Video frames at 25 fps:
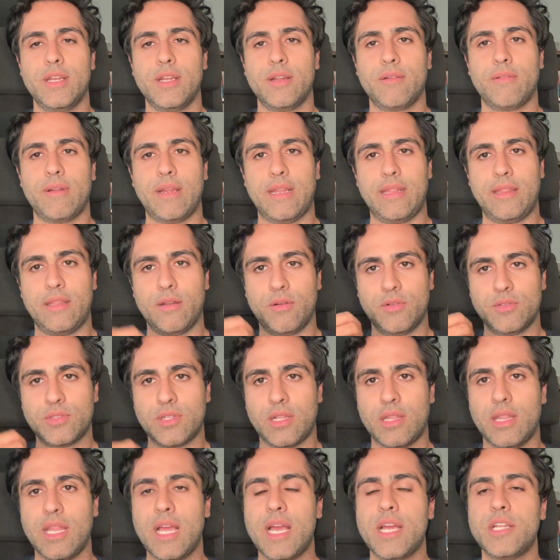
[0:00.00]
right? There is a
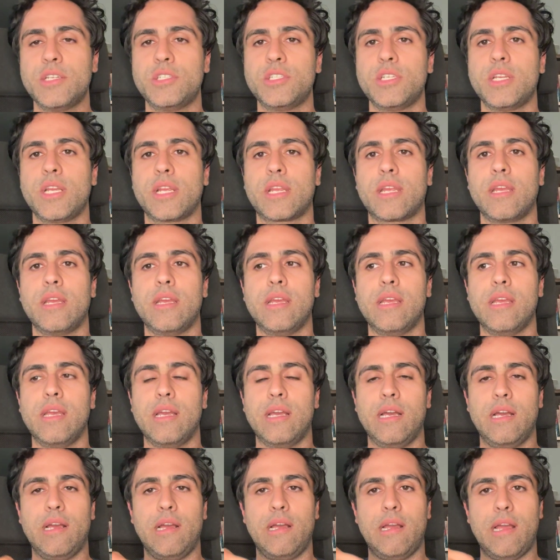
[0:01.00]
logic.
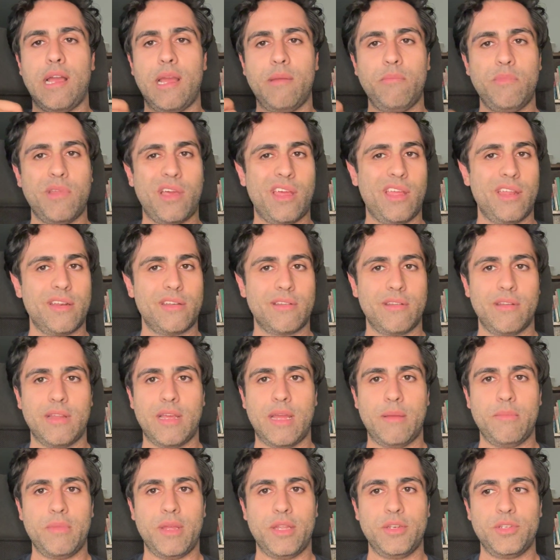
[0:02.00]
I'm
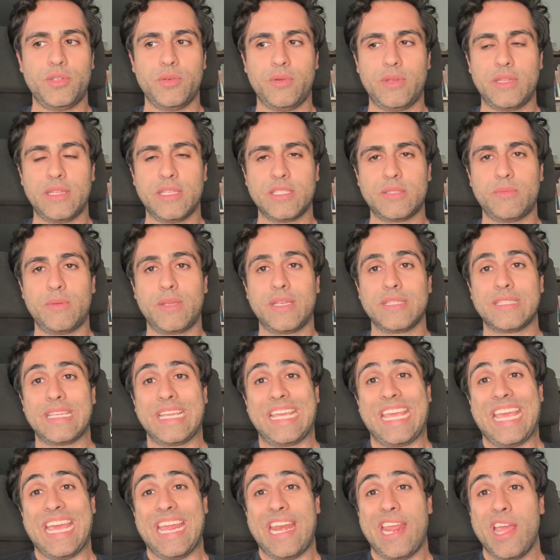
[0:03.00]
not doing this because I
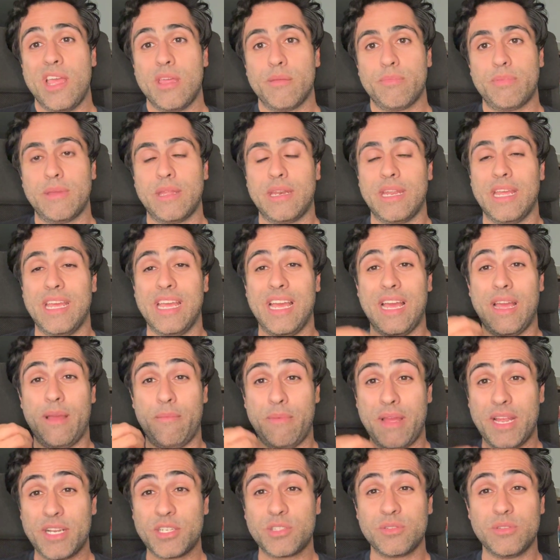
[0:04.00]
can't help it. I'm
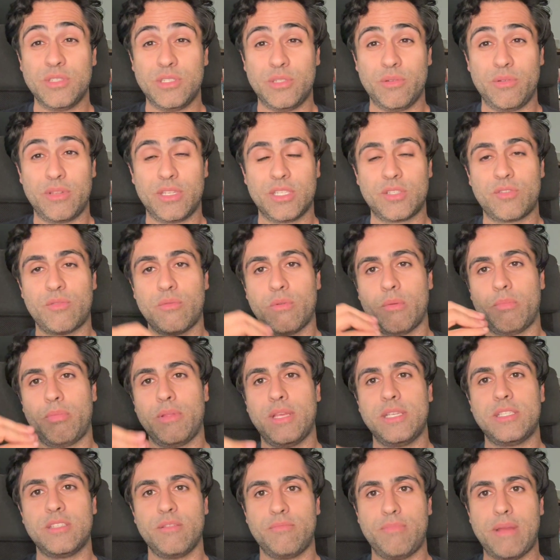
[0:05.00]
actually doing this from a
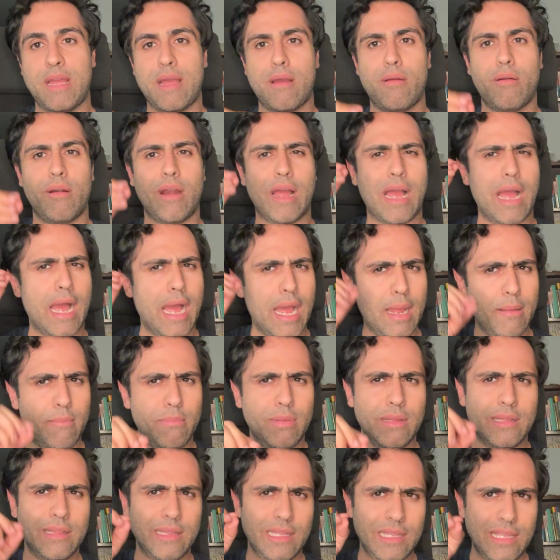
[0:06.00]
place of power. I
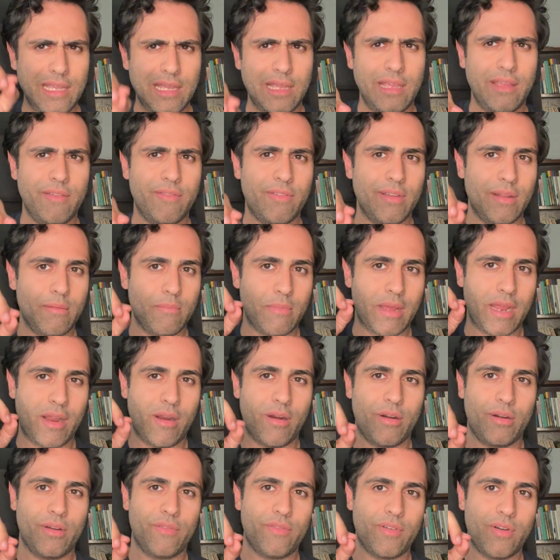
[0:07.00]
believe in my
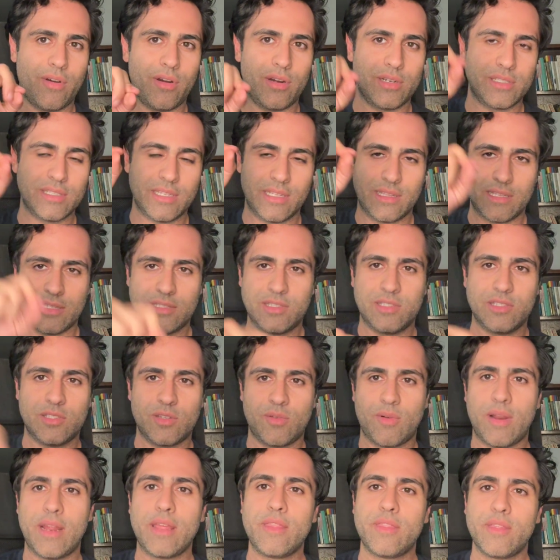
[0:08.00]
heart of hearts that this is the
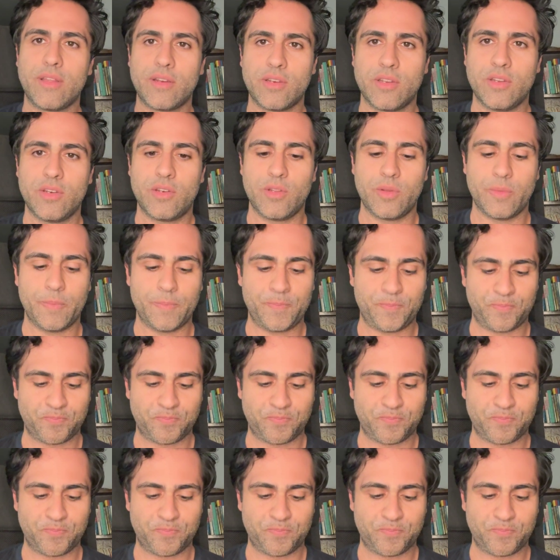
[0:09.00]
right thing to do.